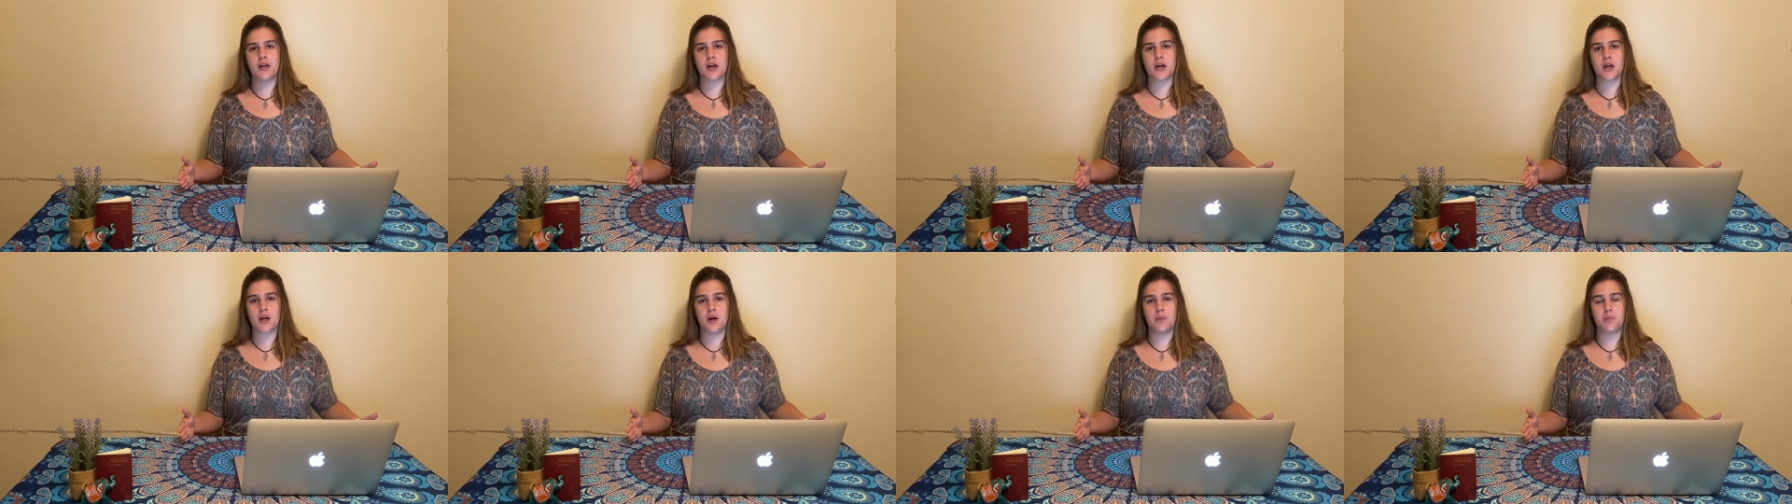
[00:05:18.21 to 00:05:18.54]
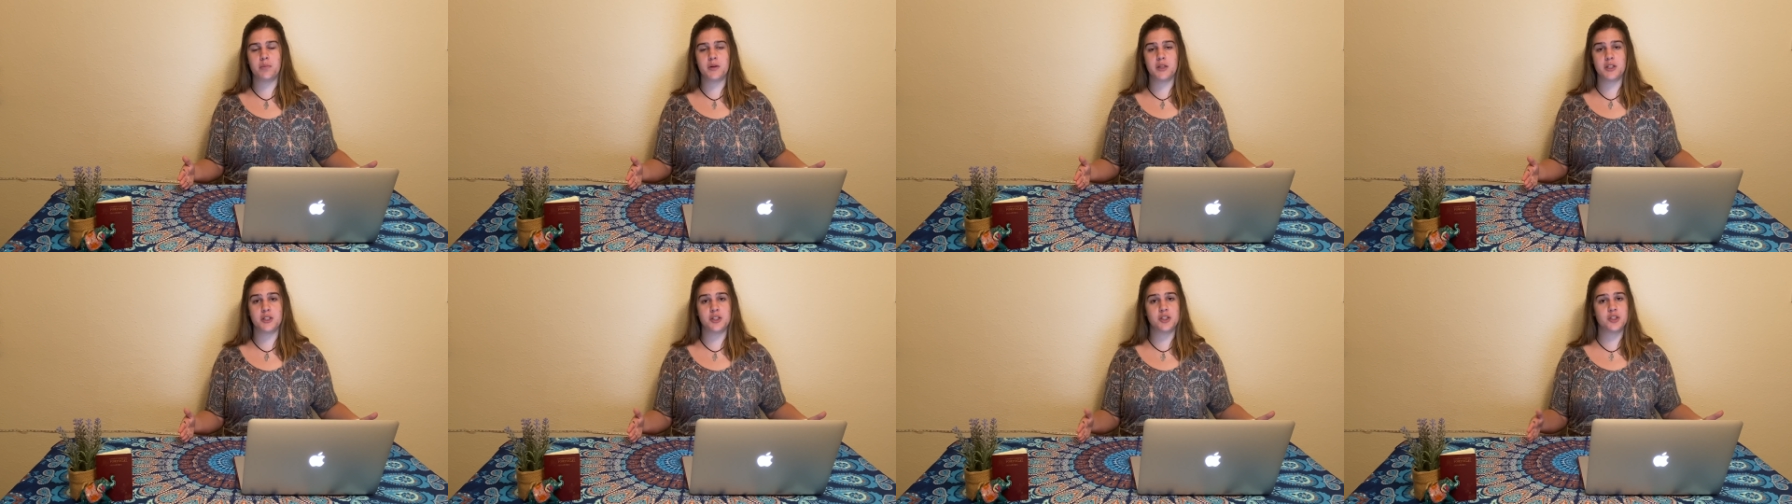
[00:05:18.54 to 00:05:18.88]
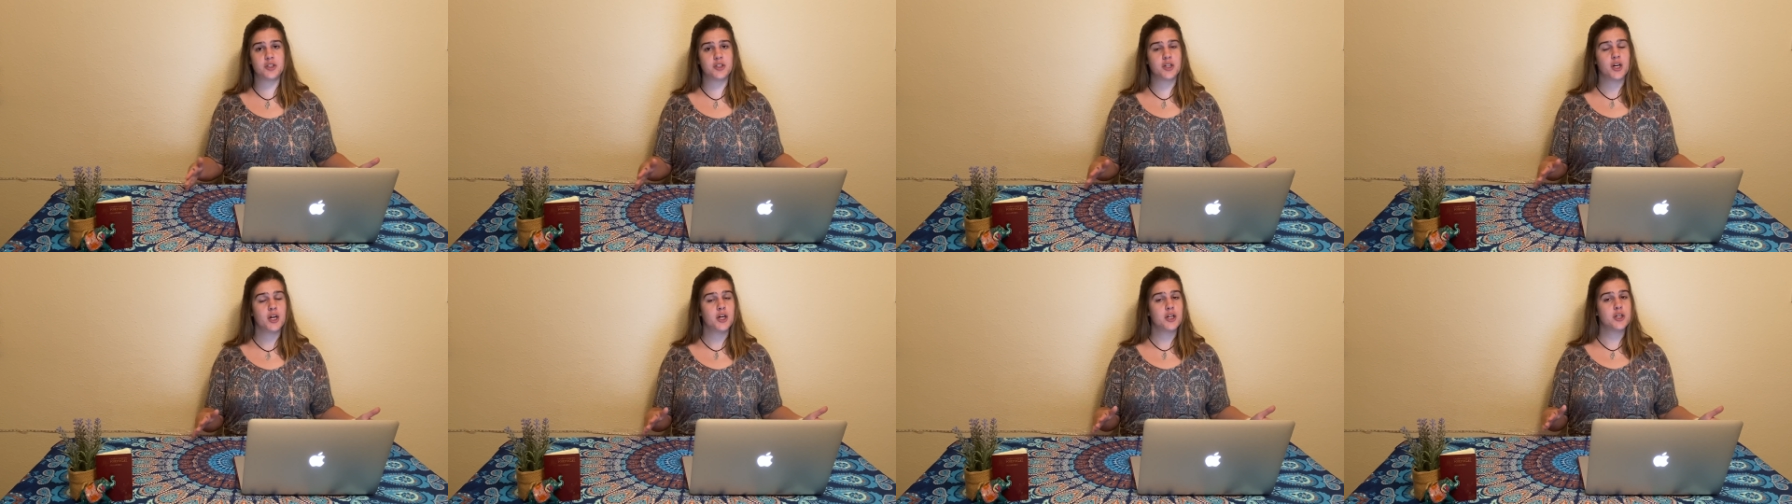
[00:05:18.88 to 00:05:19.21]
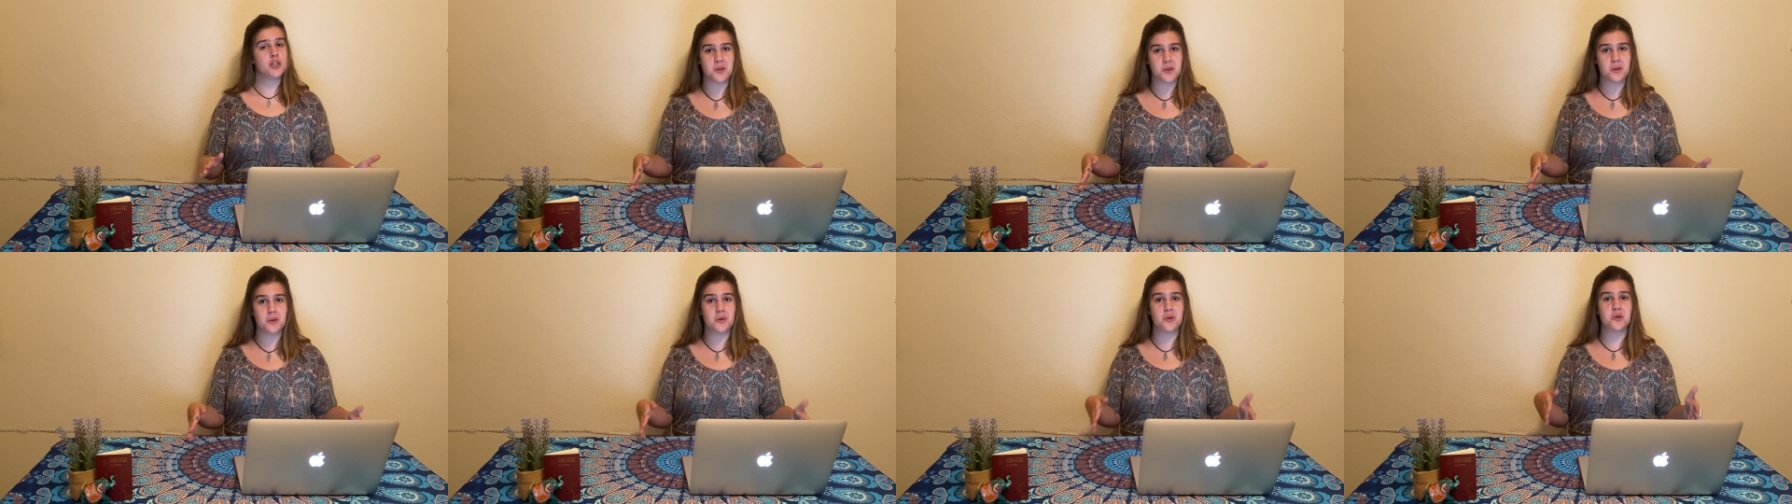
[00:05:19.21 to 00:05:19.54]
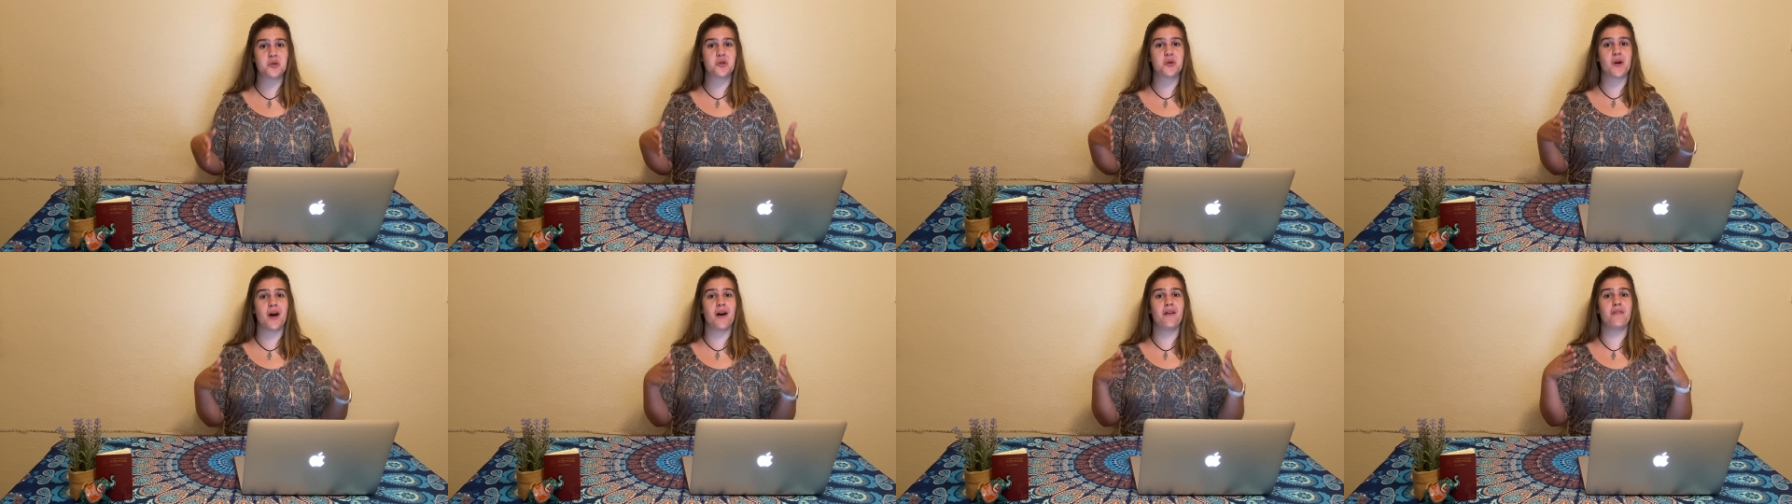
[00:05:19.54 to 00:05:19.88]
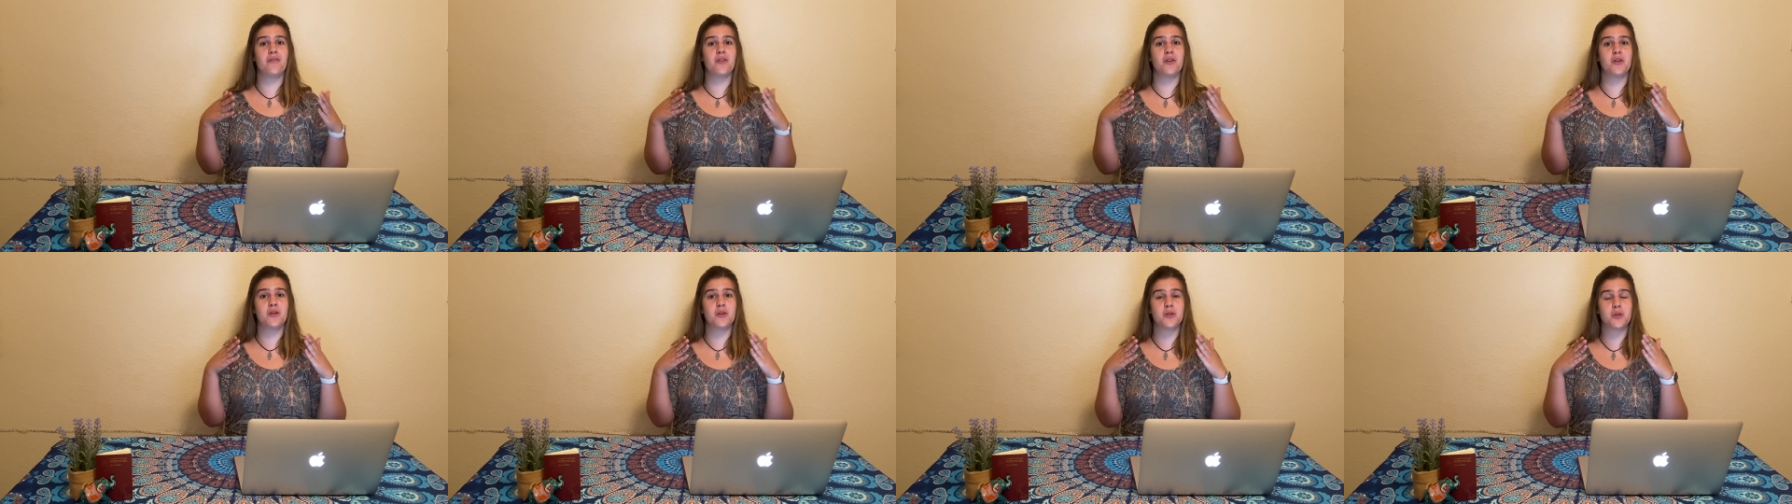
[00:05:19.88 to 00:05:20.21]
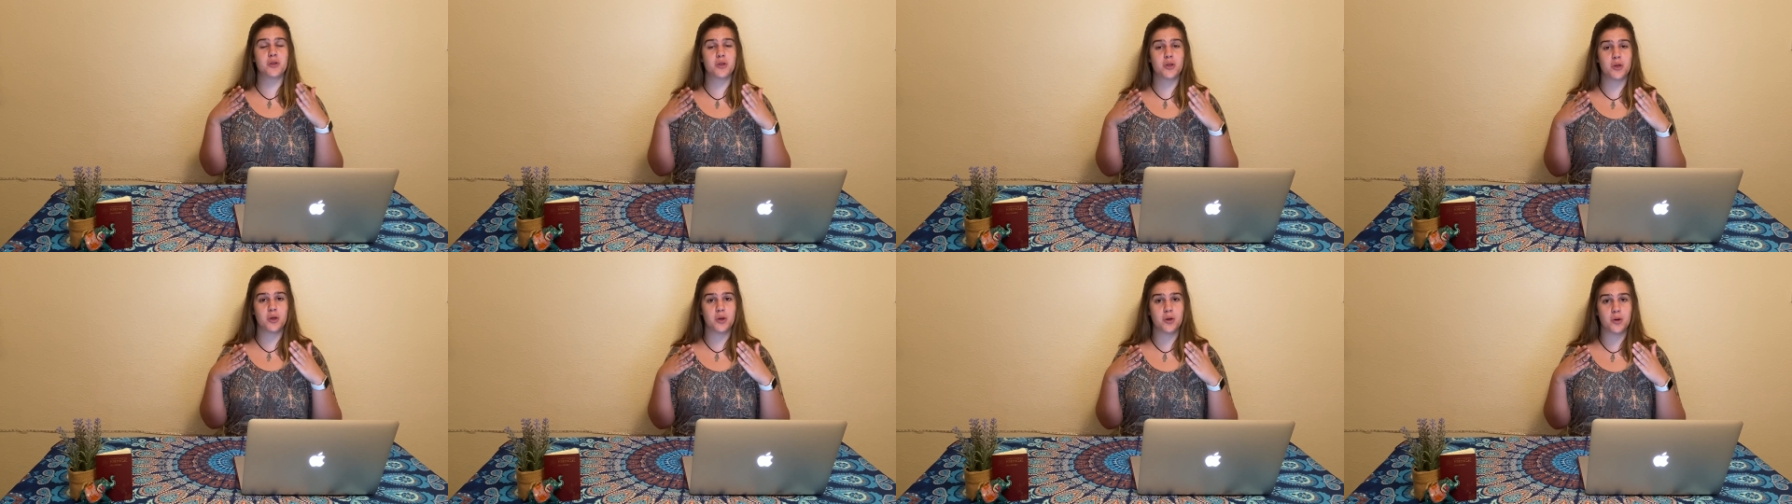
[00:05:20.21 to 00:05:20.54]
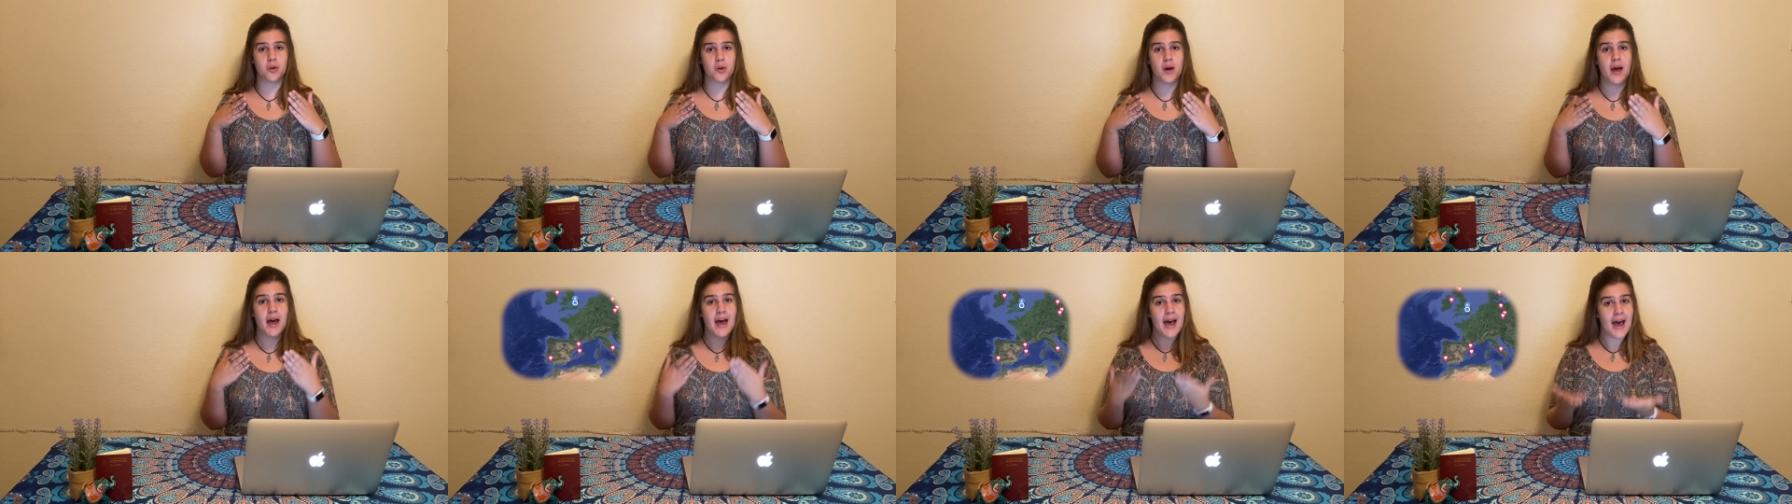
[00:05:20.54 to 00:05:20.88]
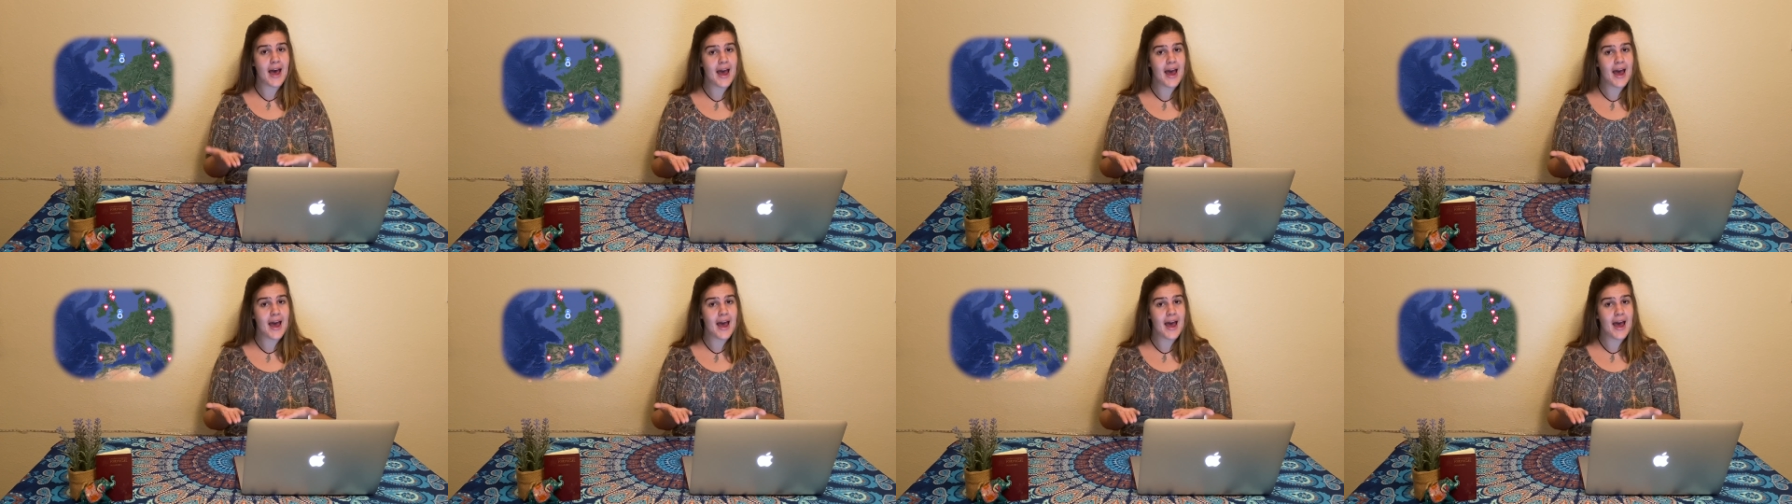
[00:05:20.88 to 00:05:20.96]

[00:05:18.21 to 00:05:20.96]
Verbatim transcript: accomplished to travel to